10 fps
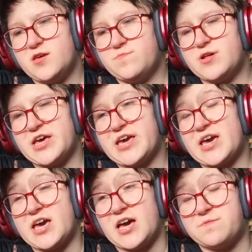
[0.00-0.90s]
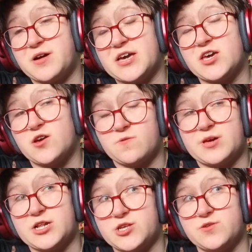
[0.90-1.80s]
But like, am I
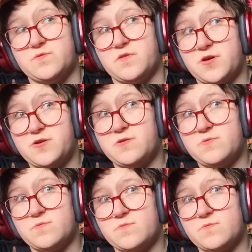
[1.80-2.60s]
going to though?